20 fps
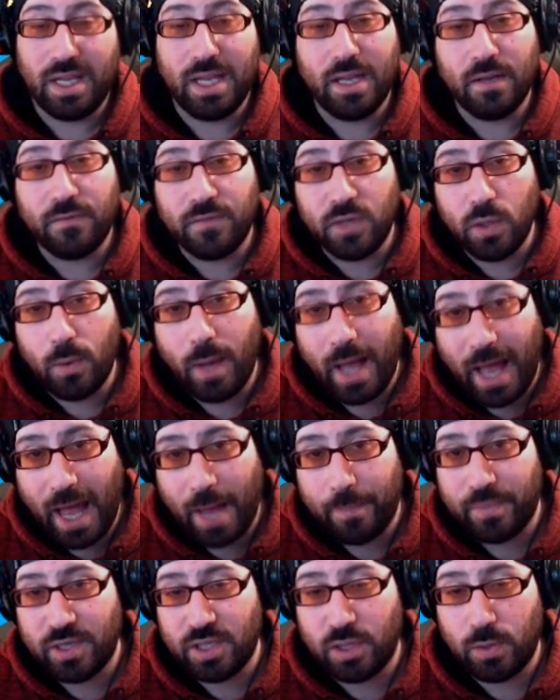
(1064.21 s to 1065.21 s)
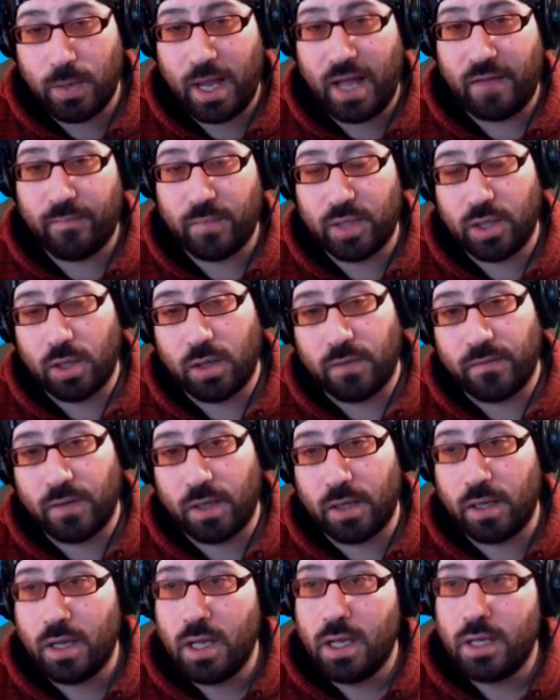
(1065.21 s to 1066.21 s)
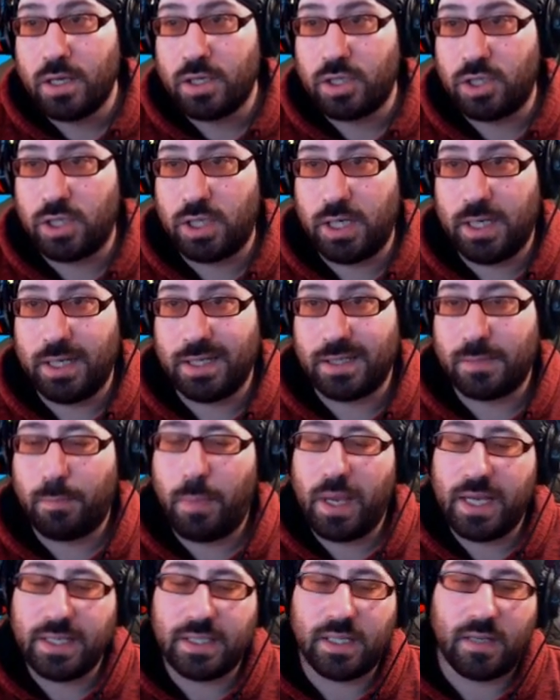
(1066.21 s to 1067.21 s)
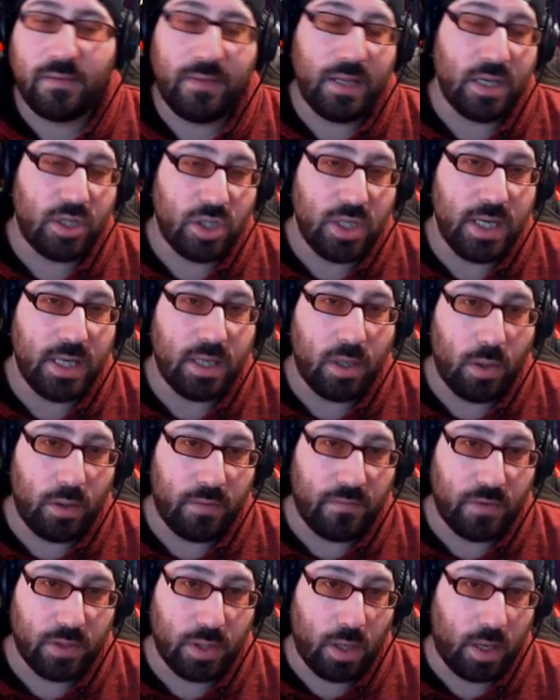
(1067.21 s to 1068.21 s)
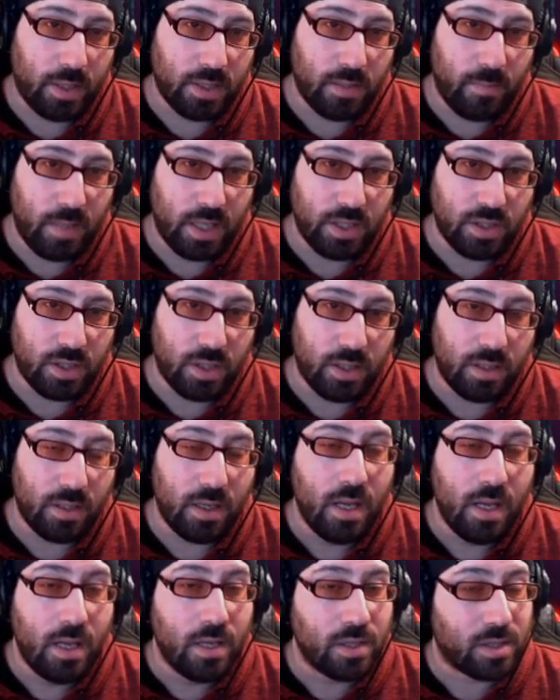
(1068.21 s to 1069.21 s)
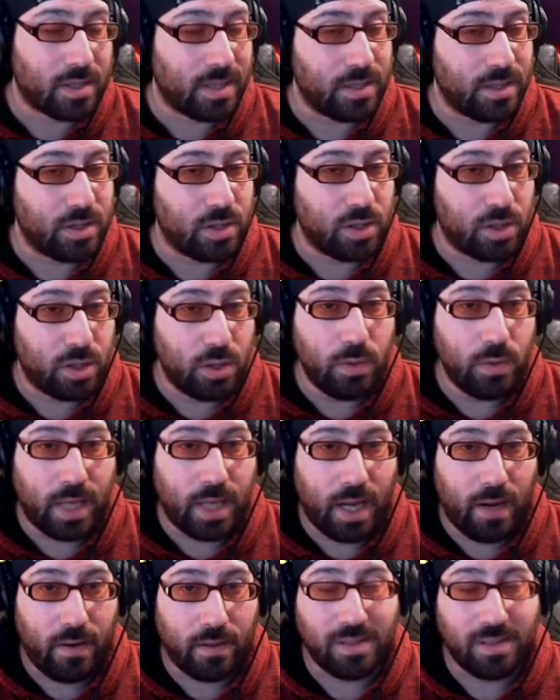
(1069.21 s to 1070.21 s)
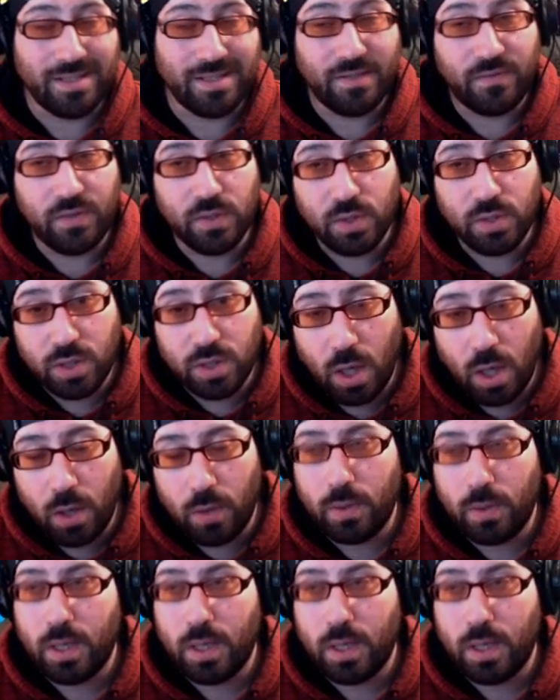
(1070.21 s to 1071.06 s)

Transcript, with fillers: If you happen to have Minerva, she is basically a cheat code for Dark Dimension, so that's two characters. If you don't,